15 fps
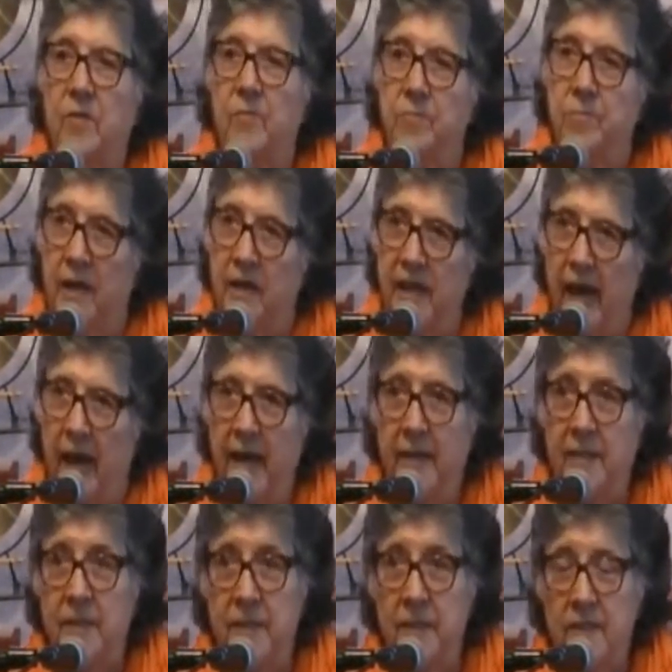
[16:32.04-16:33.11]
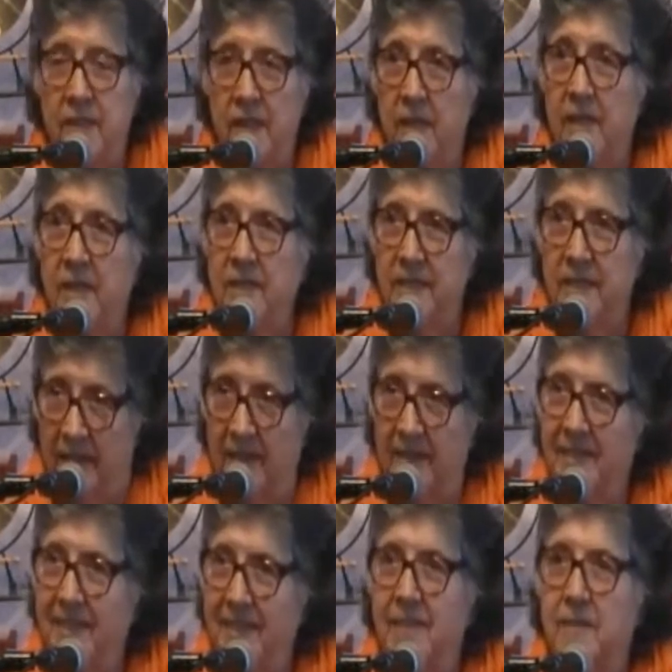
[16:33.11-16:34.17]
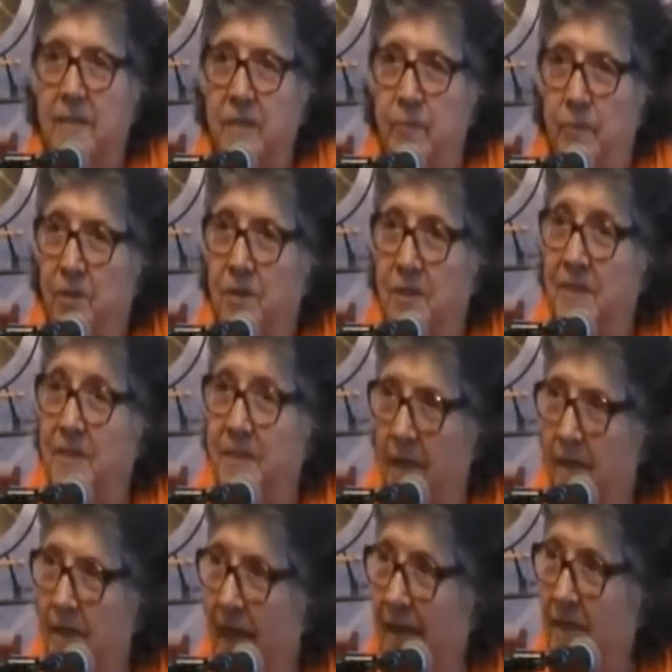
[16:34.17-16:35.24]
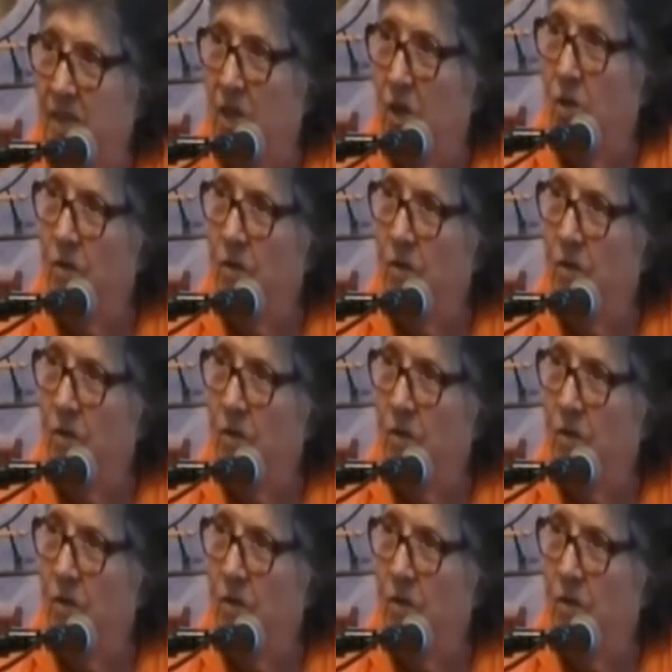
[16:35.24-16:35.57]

But as it ended, Spirit said, let go